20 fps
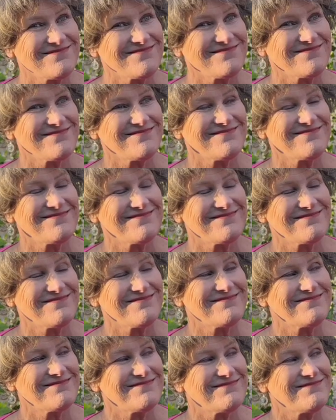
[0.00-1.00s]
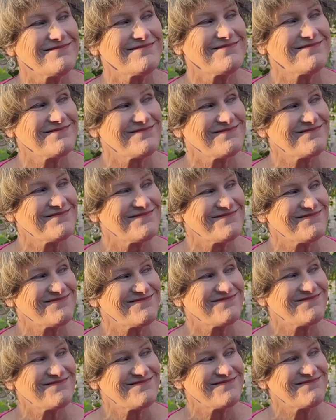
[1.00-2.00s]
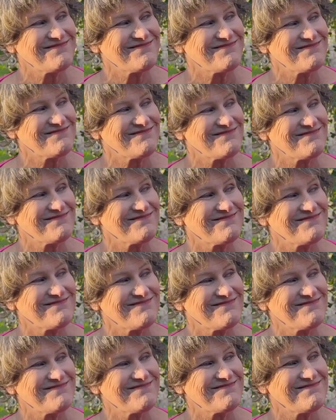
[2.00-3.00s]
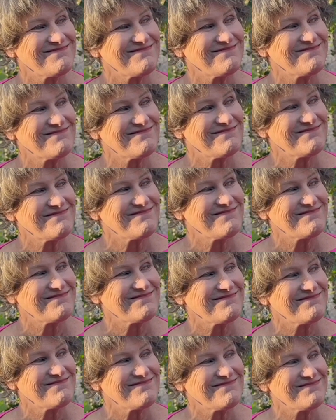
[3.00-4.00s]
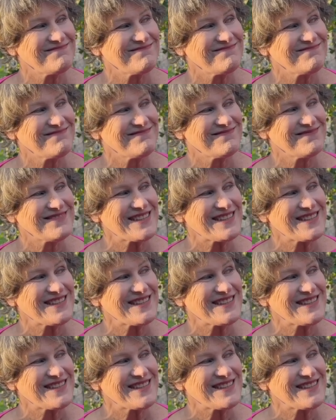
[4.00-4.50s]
The person shown says nothing.